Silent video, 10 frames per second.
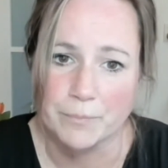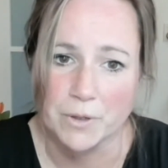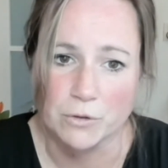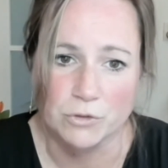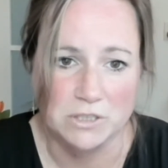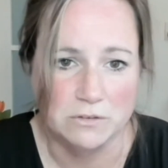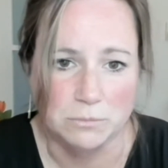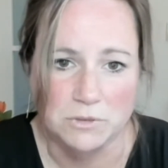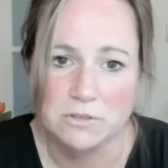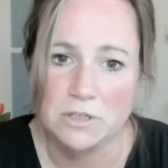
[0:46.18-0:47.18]
create
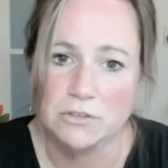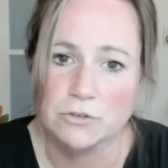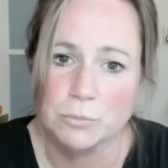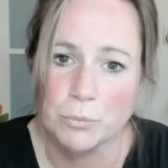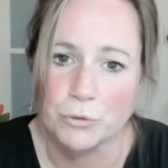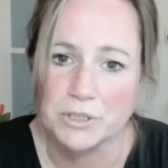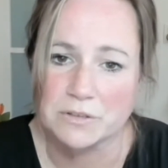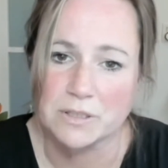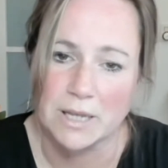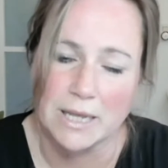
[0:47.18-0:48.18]
some discussion
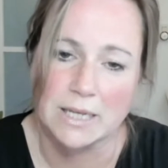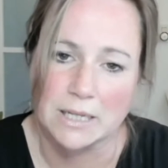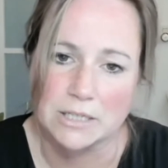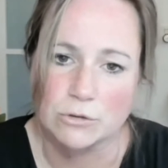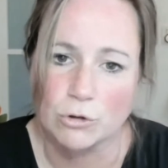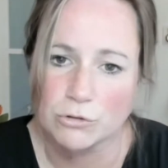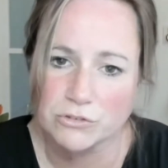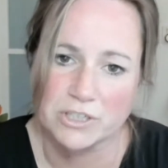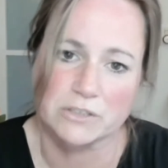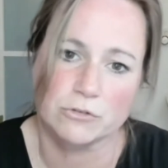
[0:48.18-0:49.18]
points and adding a little
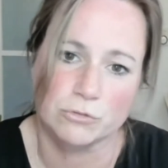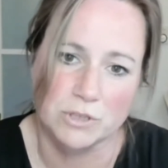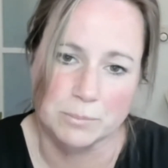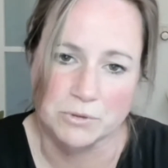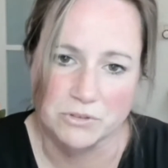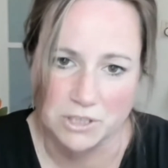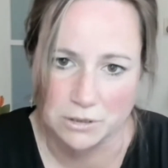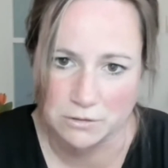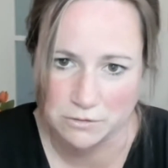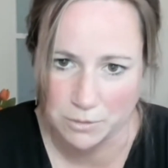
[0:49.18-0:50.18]
context to that
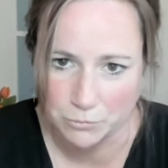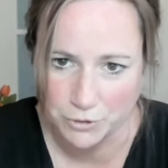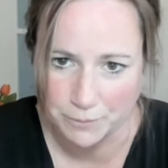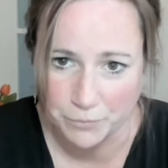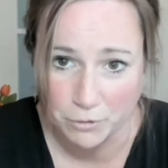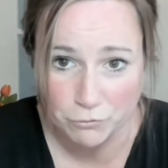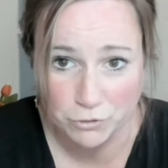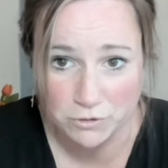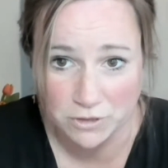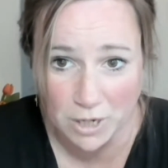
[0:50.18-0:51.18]
particular summary. For
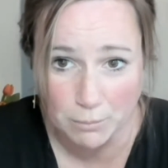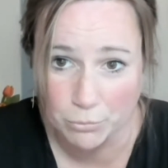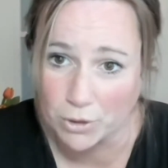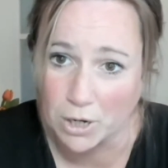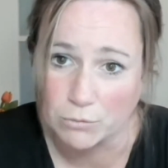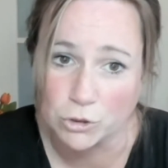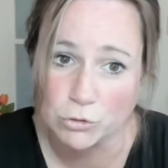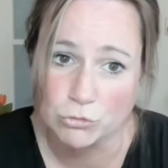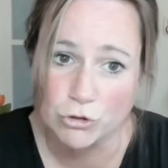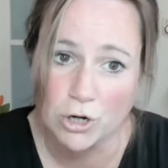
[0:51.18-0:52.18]
example, how a
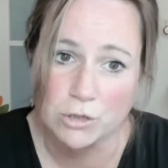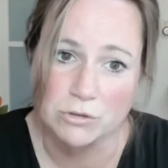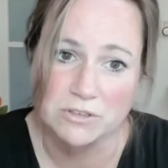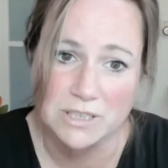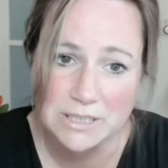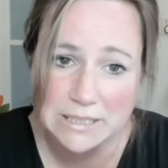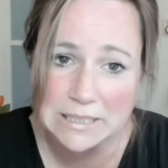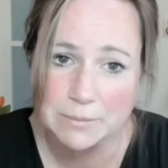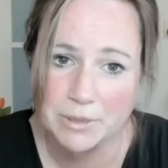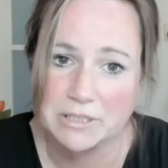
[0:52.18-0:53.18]
new drug or
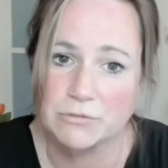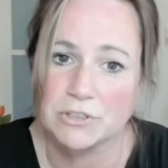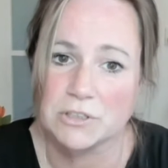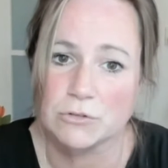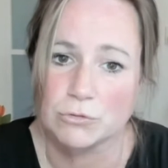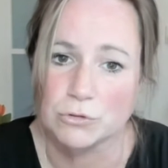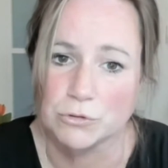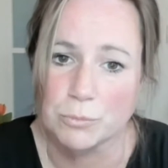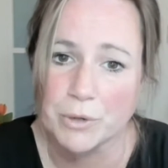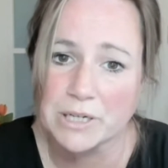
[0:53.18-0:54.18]
technique might fit into
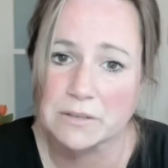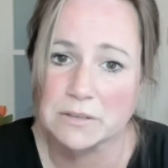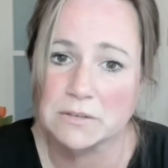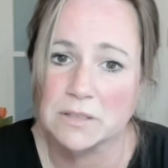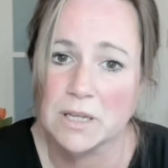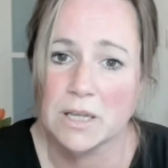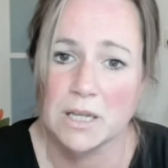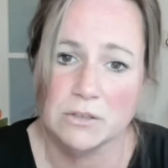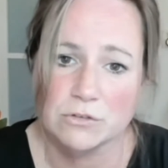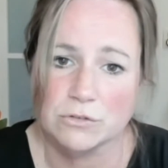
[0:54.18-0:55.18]
current practice
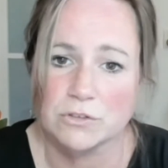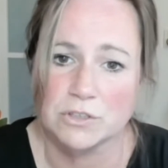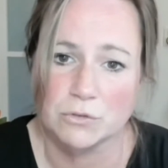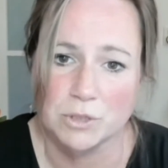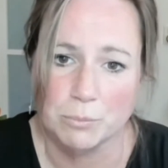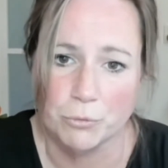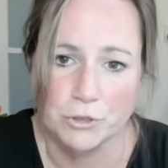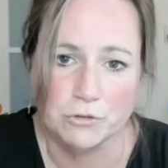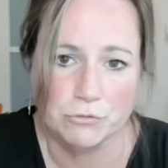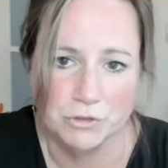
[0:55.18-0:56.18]
and considering
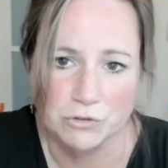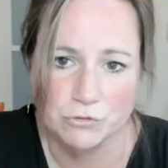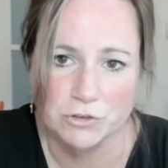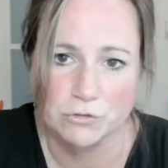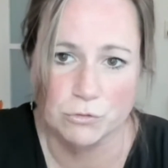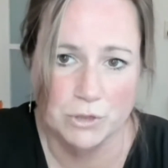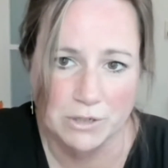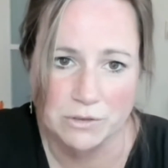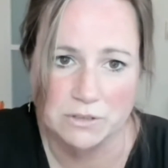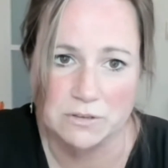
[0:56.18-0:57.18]
points of interest or
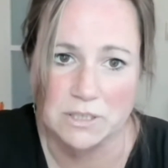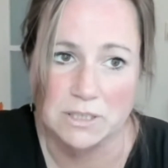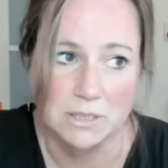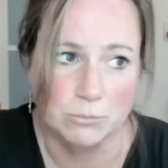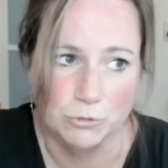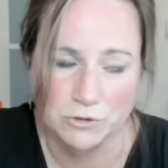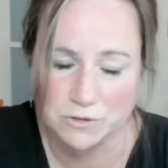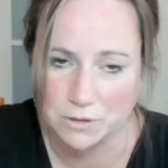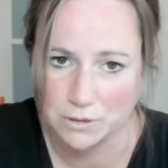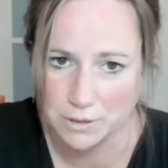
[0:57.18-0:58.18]
areas that need more
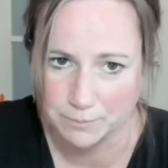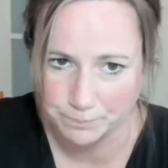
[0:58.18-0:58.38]
study.